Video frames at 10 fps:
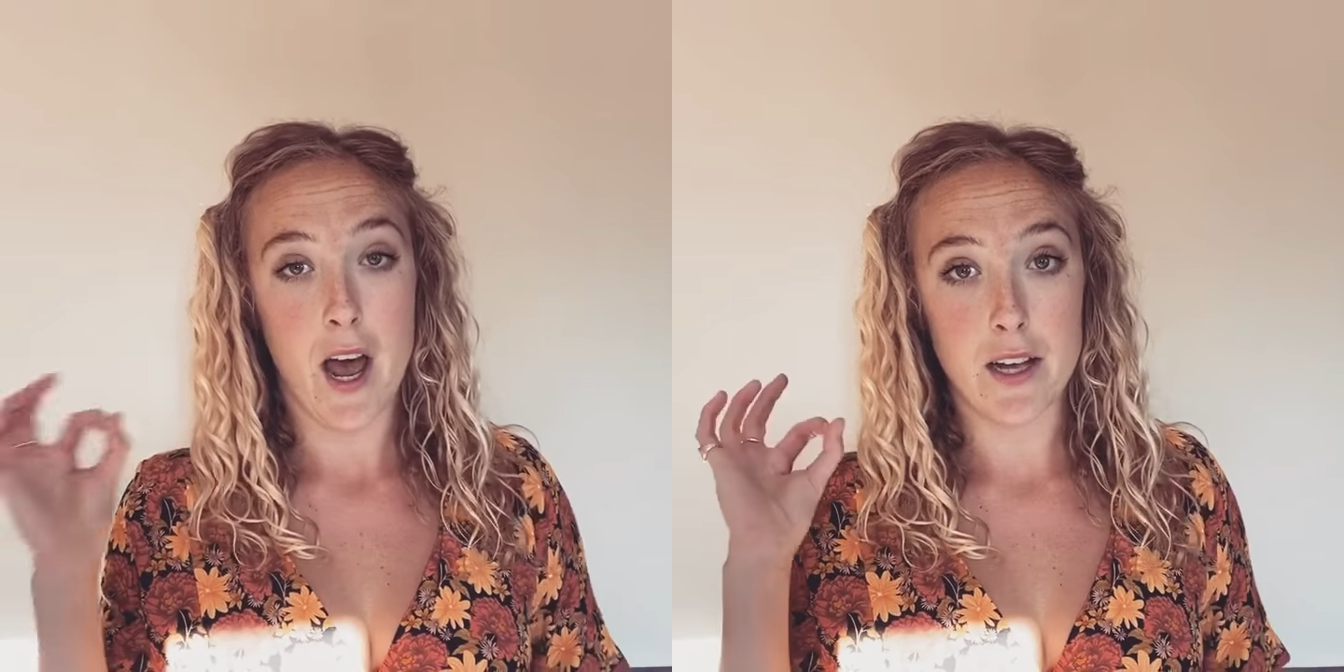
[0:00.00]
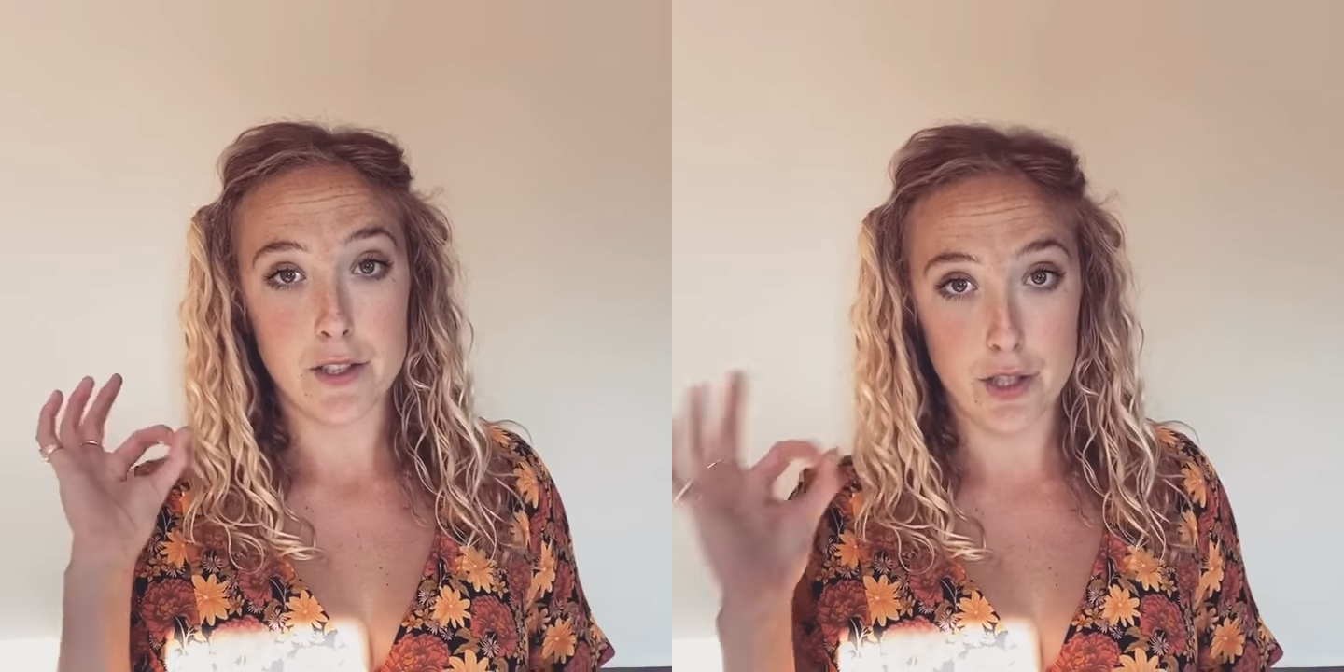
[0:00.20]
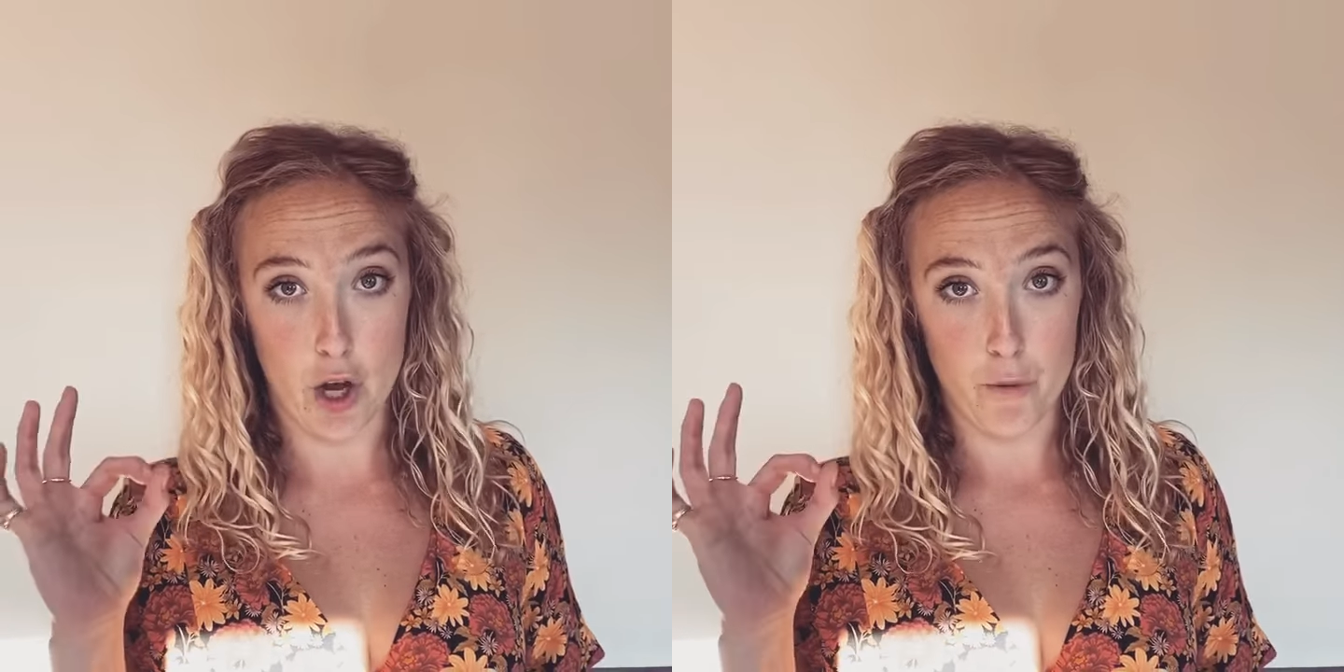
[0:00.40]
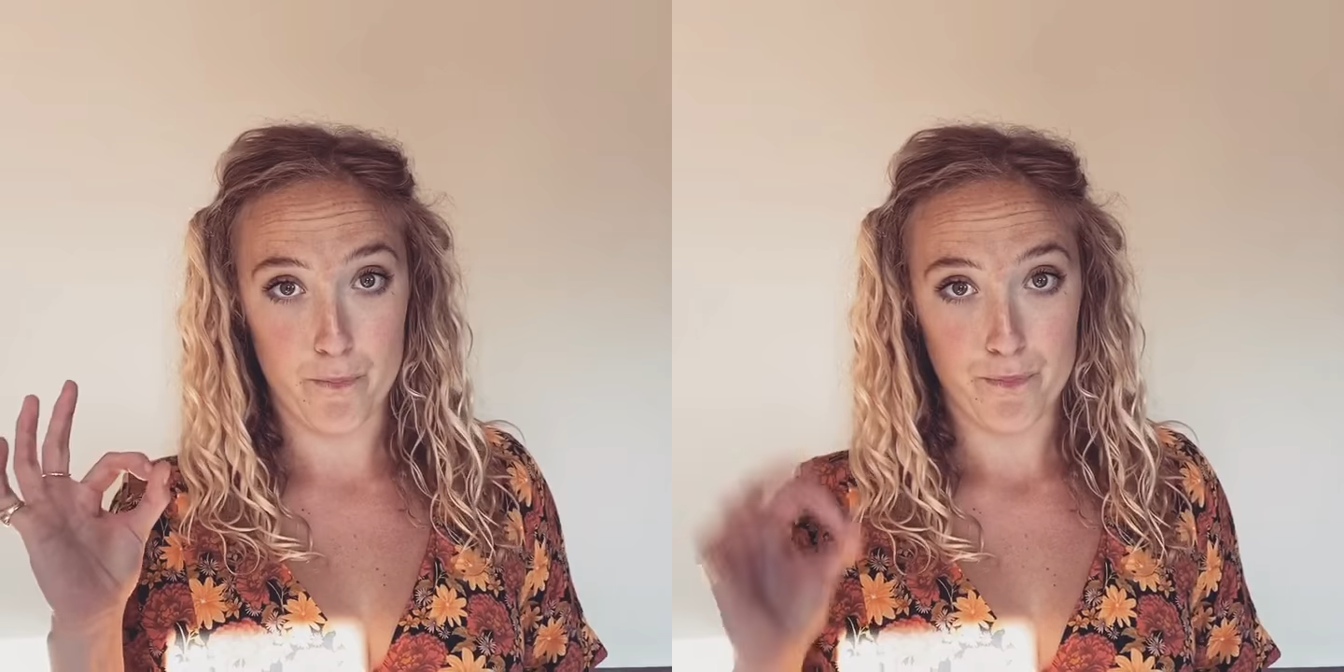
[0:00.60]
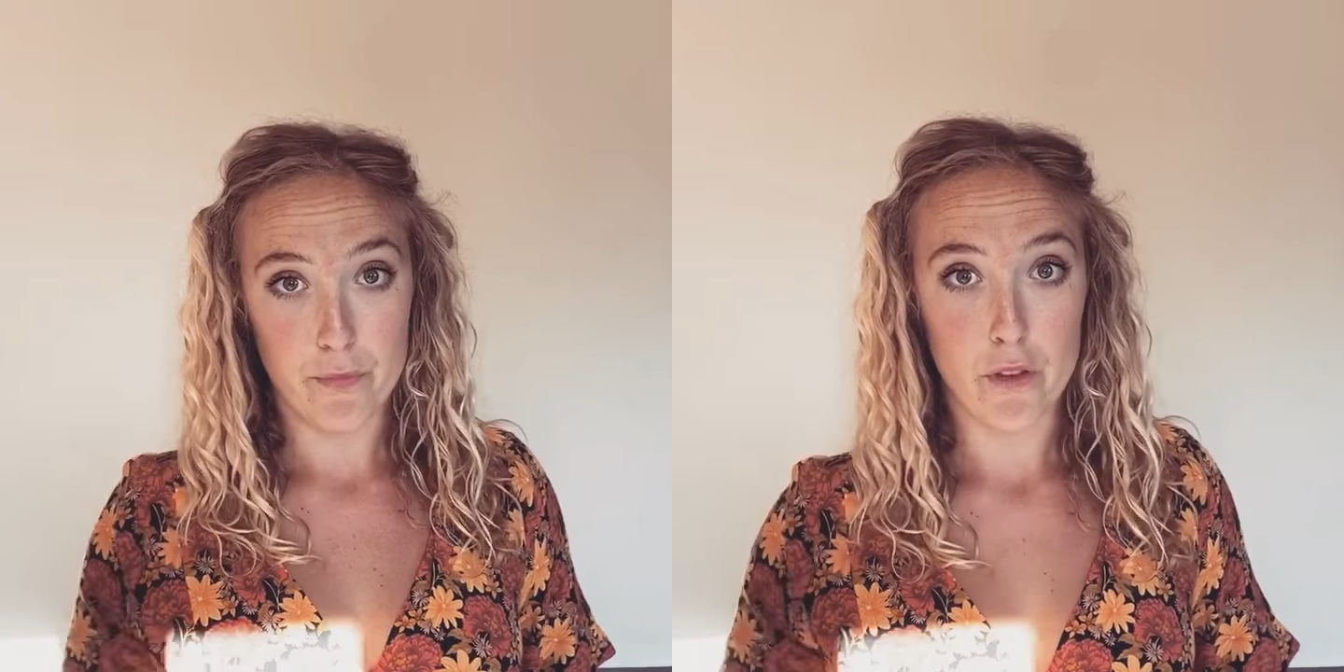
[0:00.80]
So
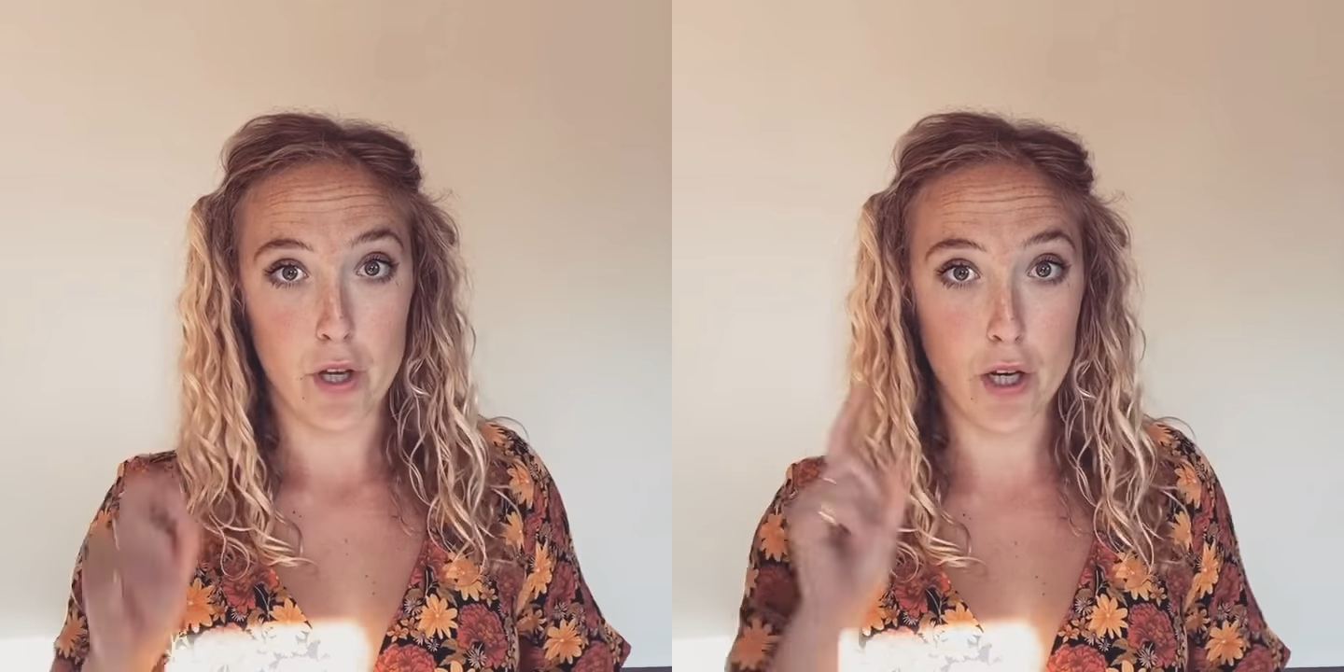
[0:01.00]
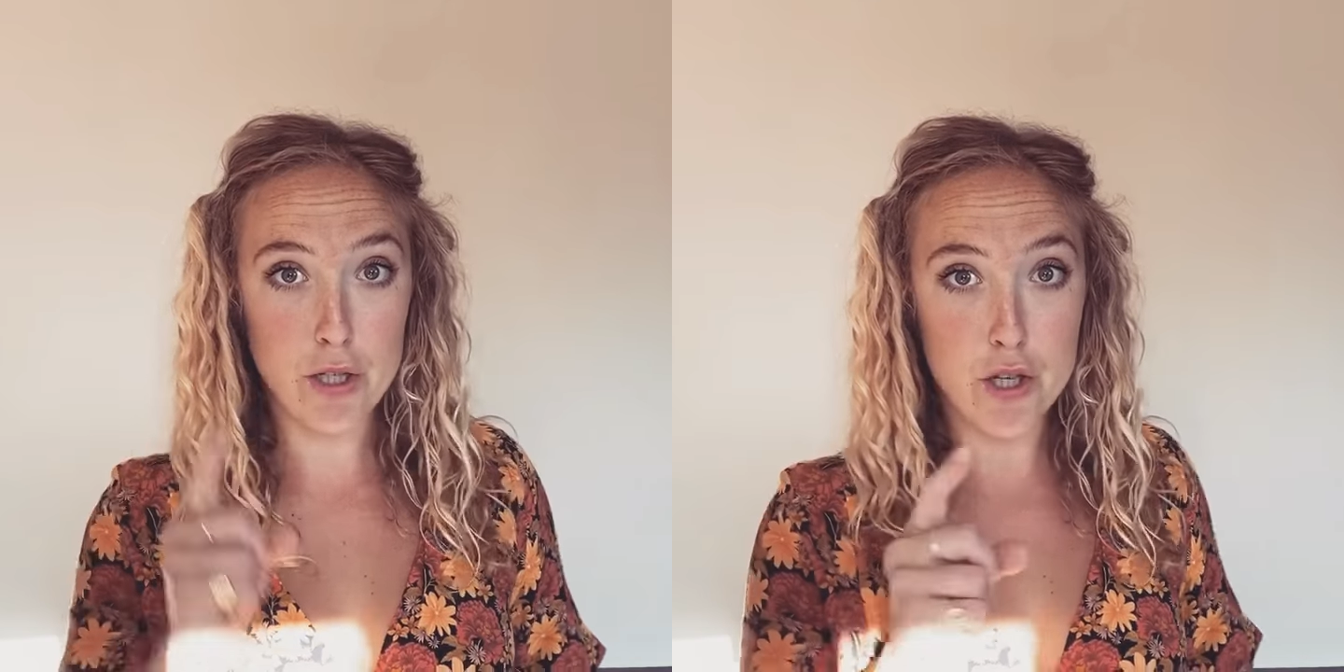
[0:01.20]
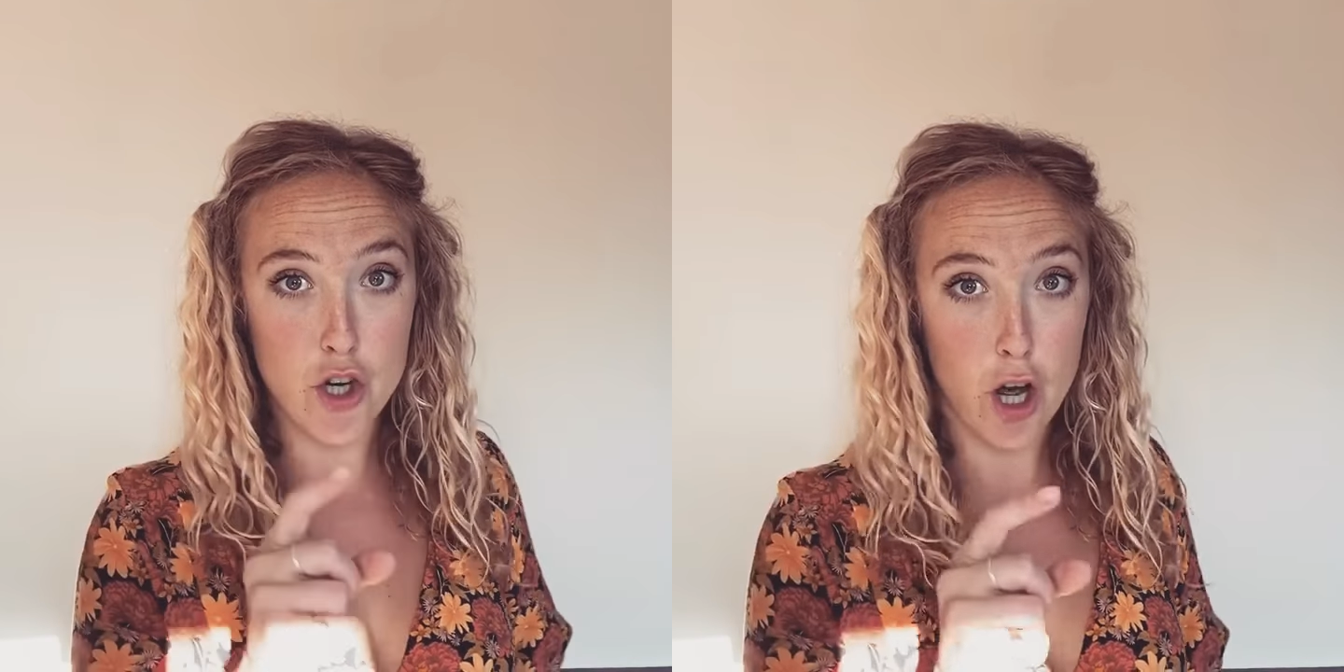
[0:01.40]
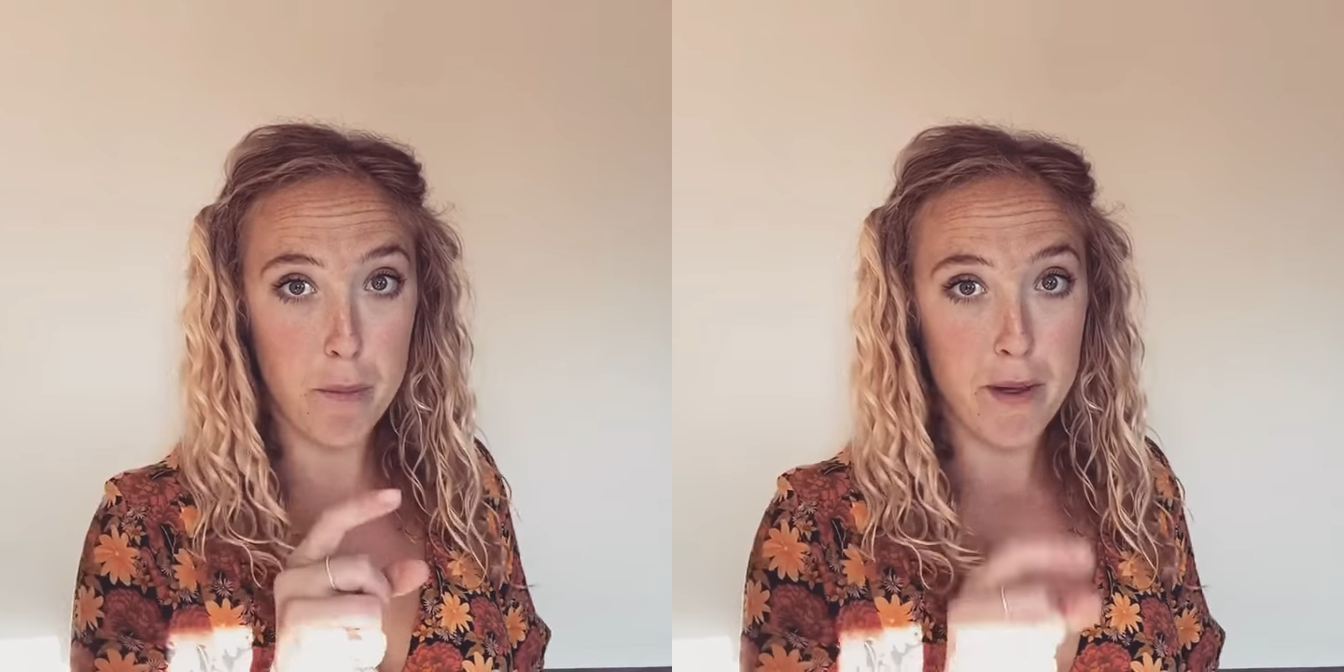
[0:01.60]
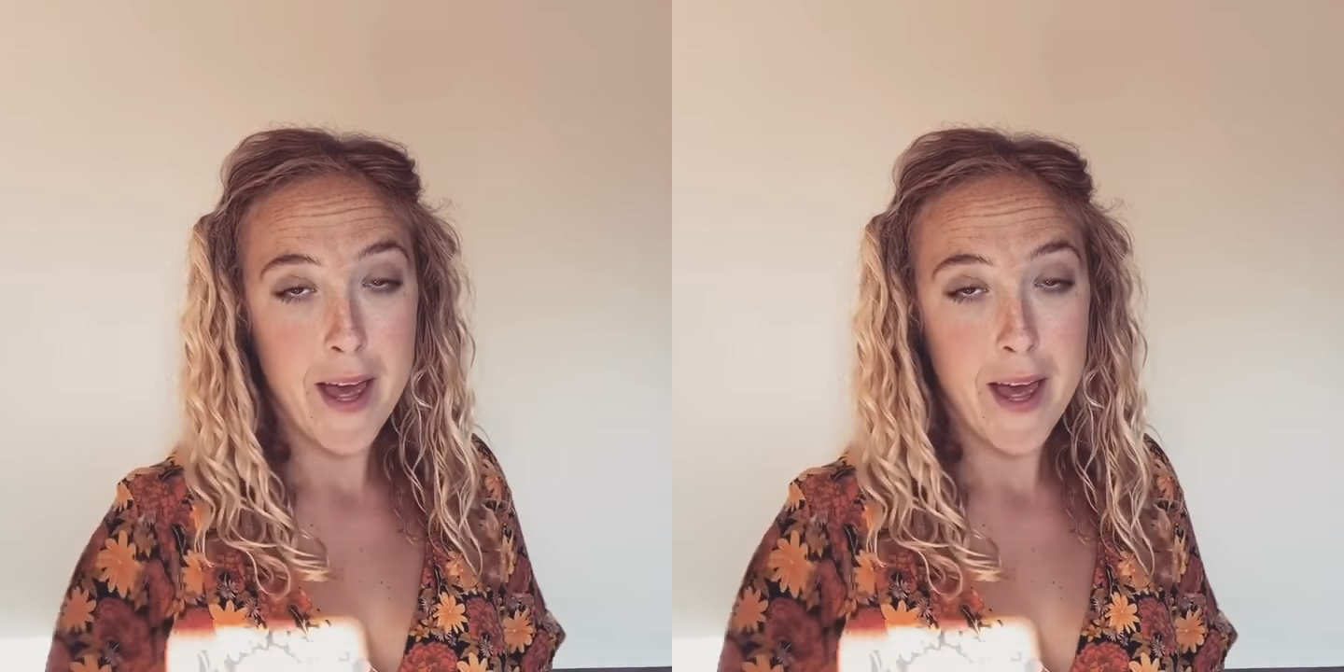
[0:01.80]
go to the shop,